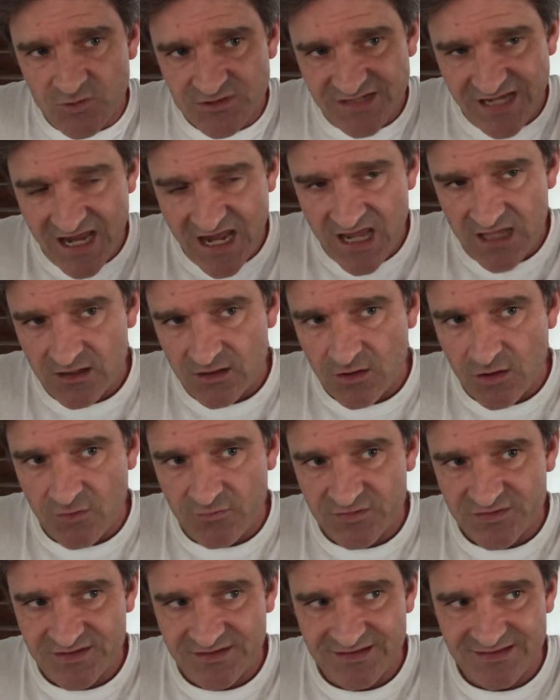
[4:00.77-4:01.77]
was handed
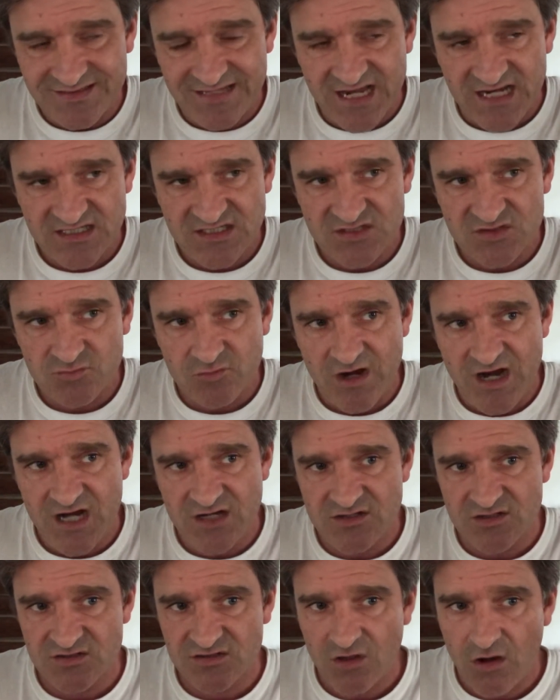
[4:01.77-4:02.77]
over to the Texas
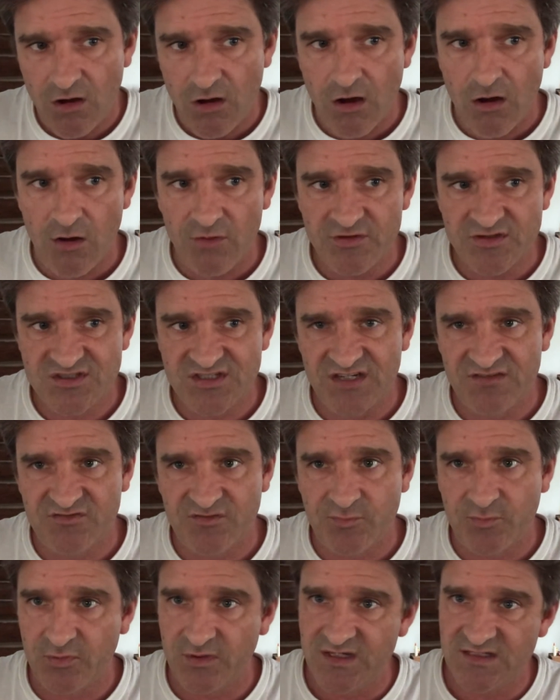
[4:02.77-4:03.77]
Rangers. Hall, the chief
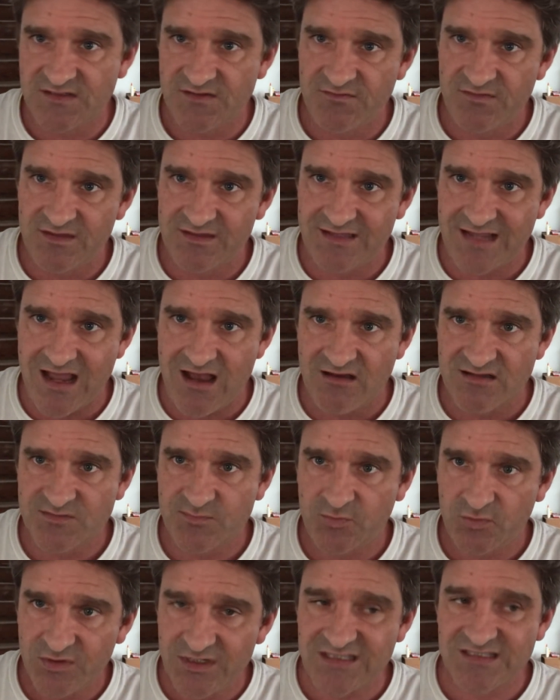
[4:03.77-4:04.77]
of police of the Dallas
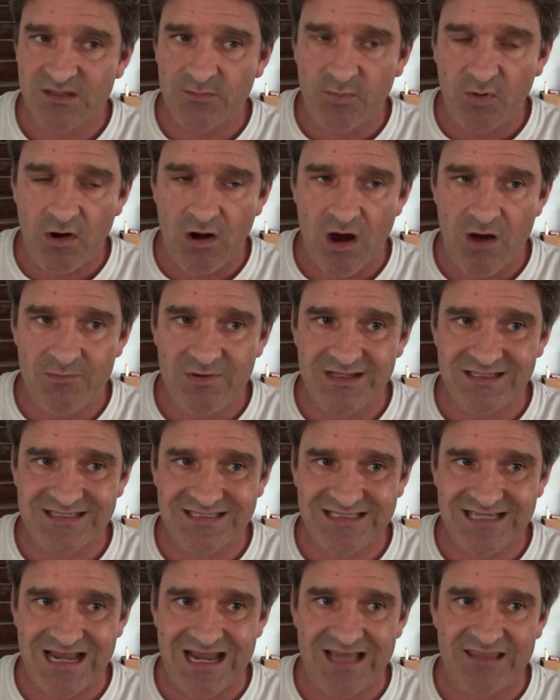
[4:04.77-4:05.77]
Police Department,
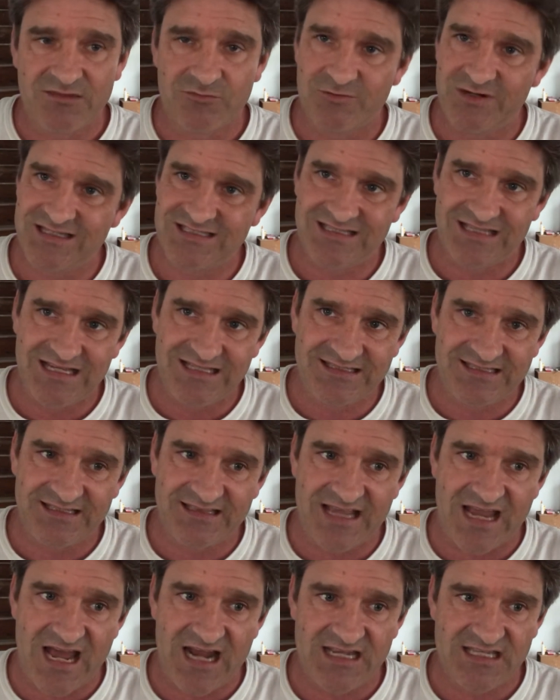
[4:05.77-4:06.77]
said the reason they did
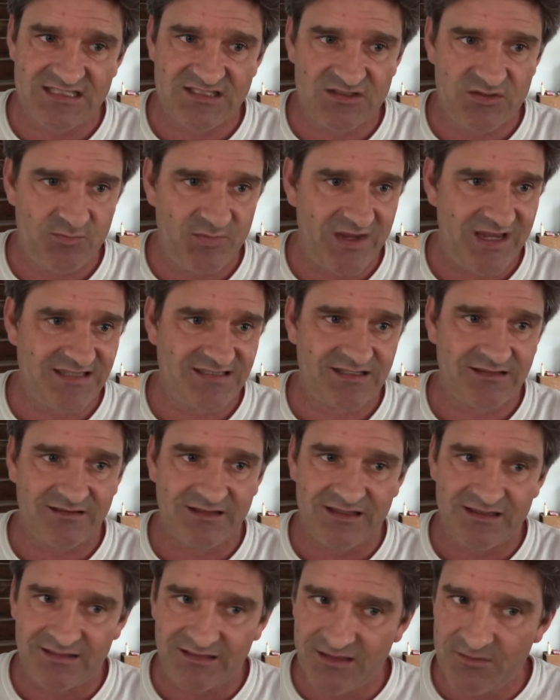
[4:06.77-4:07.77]
that is to
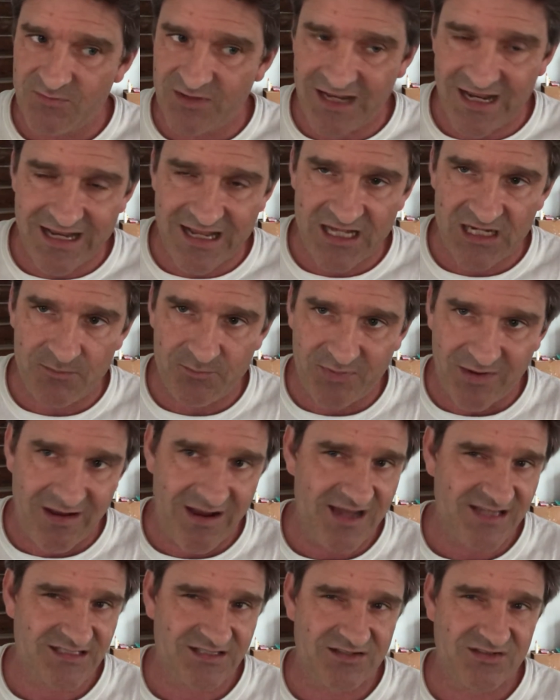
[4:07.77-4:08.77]
basically eliminate any
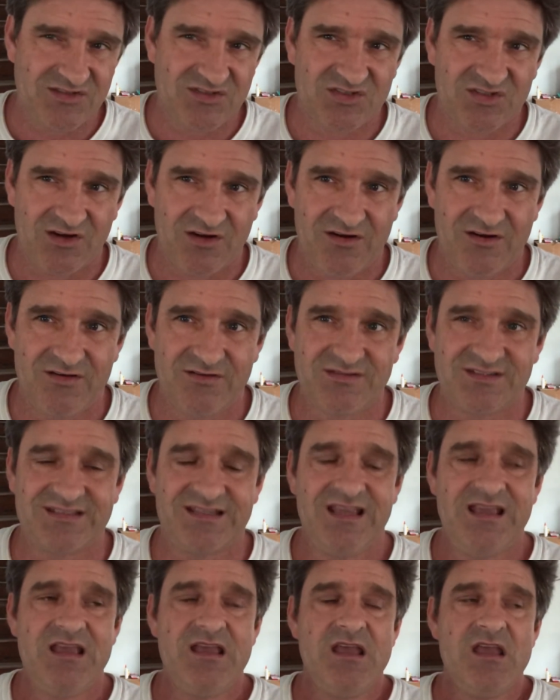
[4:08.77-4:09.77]
bias
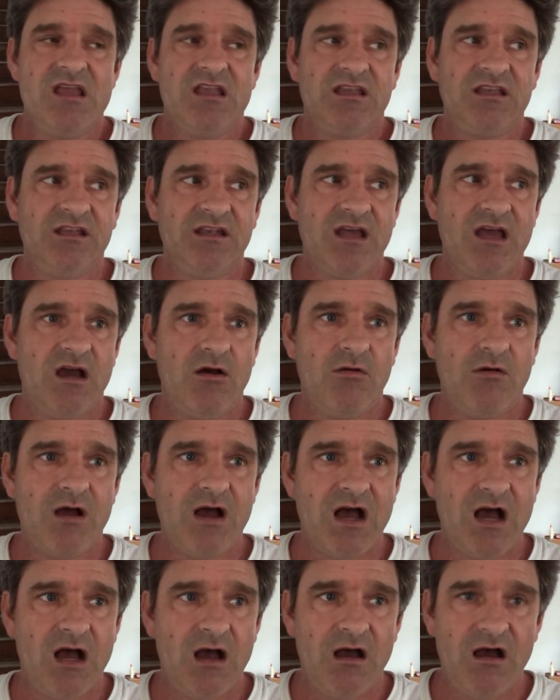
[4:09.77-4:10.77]
concerns
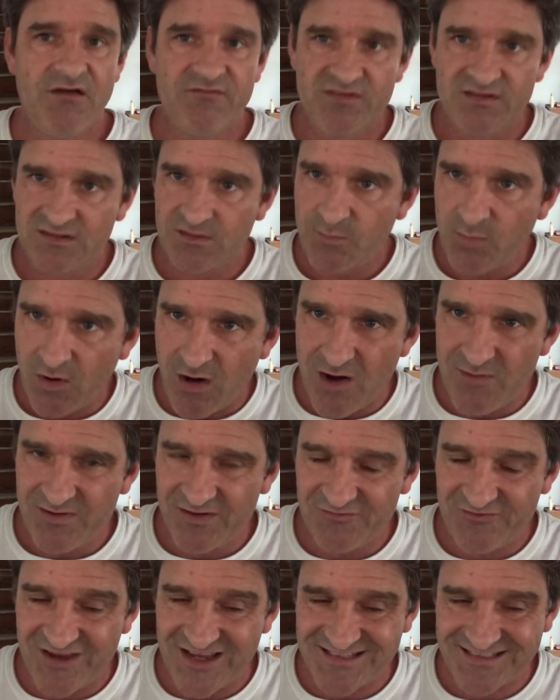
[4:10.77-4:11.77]
of the
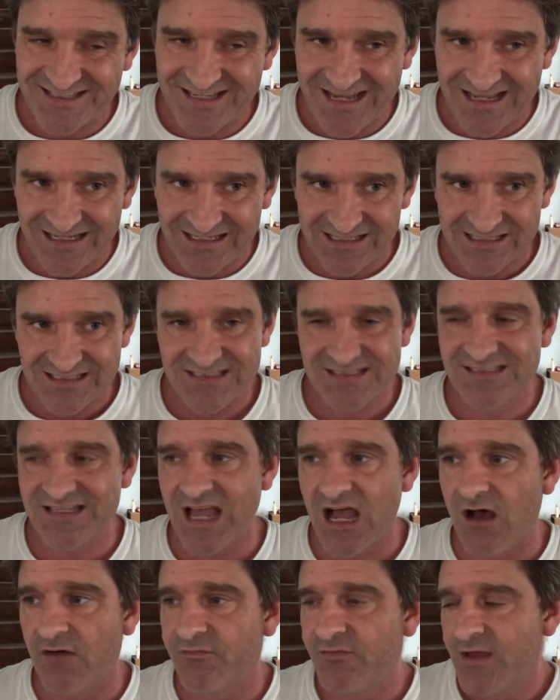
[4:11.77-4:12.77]
department investigating
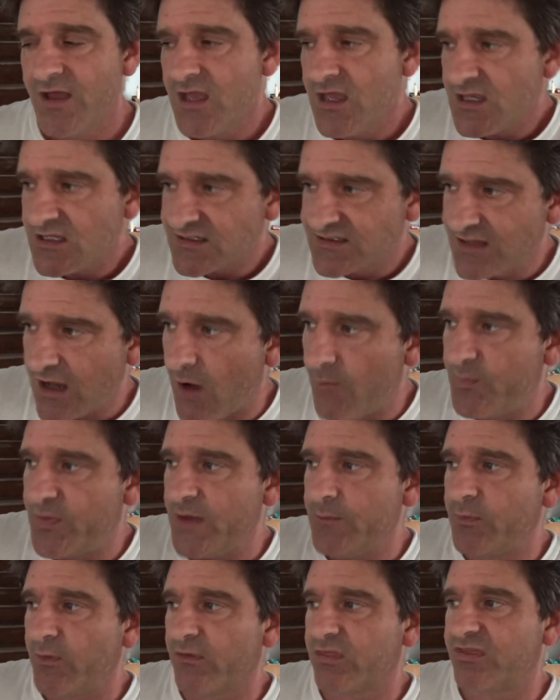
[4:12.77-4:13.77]
itself. Some
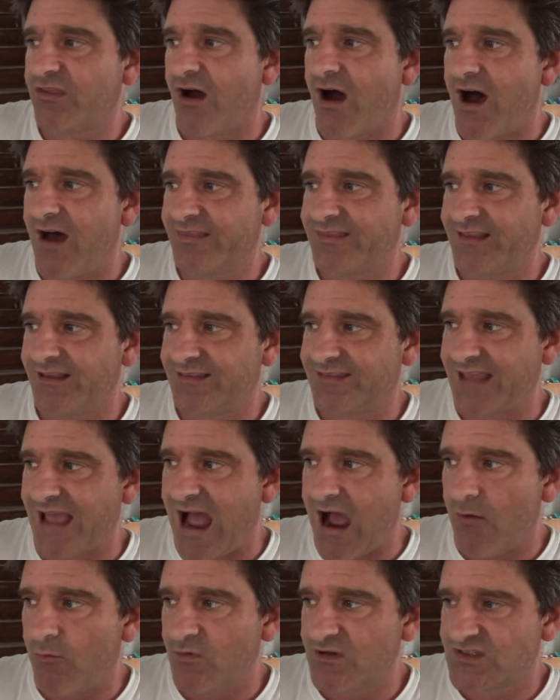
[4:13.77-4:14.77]
people thought
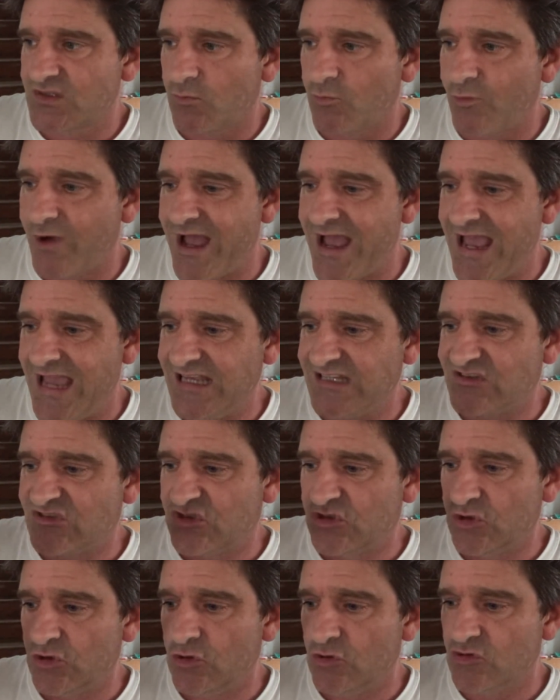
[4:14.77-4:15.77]
that was a way
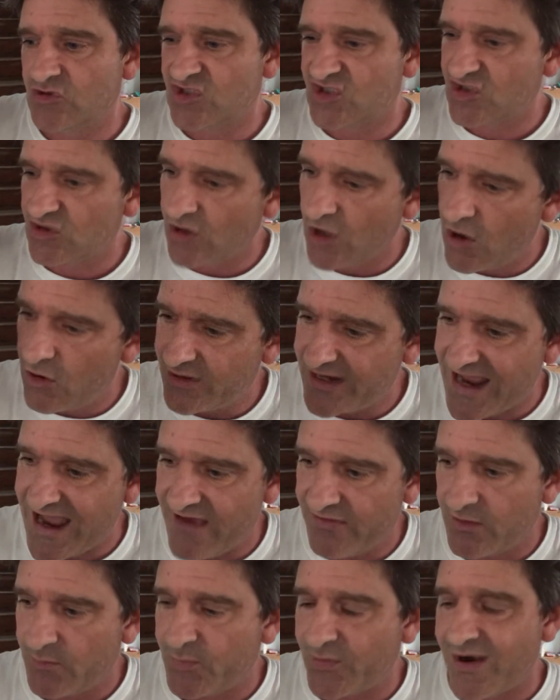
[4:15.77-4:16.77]
to slow
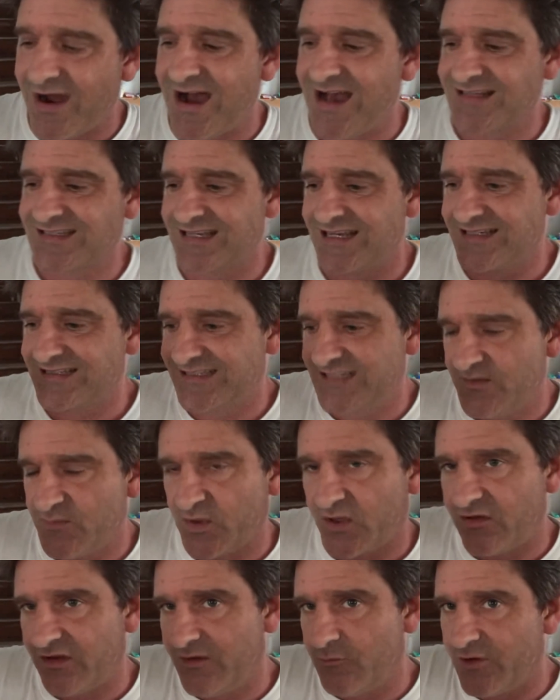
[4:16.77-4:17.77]
down the process.
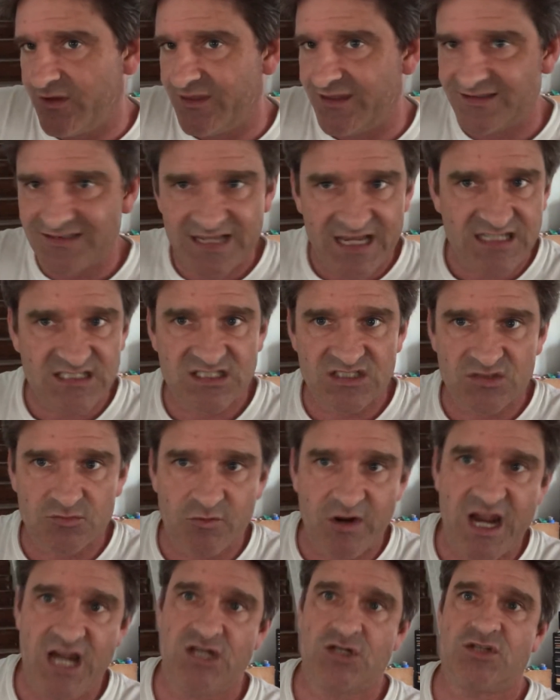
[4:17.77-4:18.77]
Typically, when the Texas
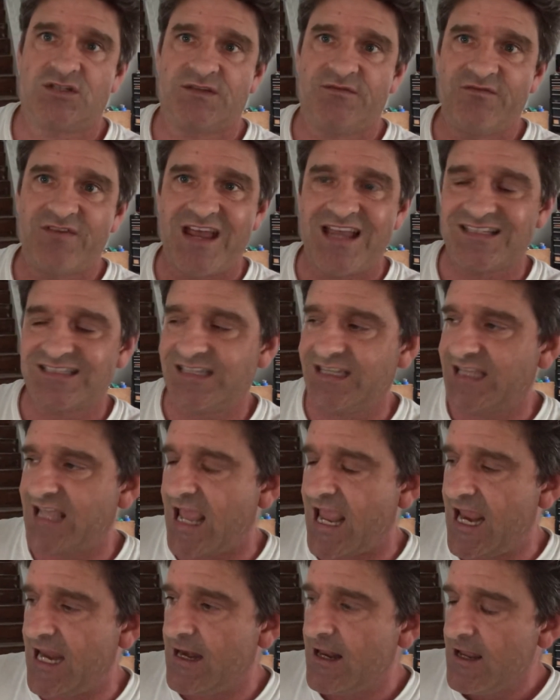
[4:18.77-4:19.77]
Rangers
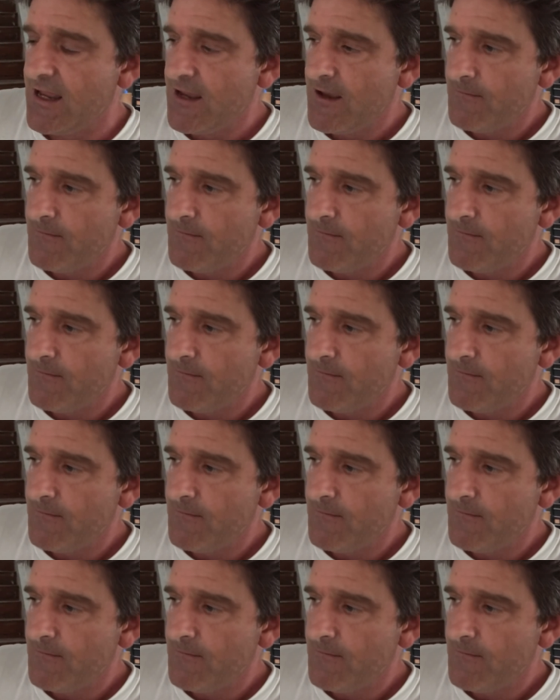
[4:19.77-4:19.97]
investigate,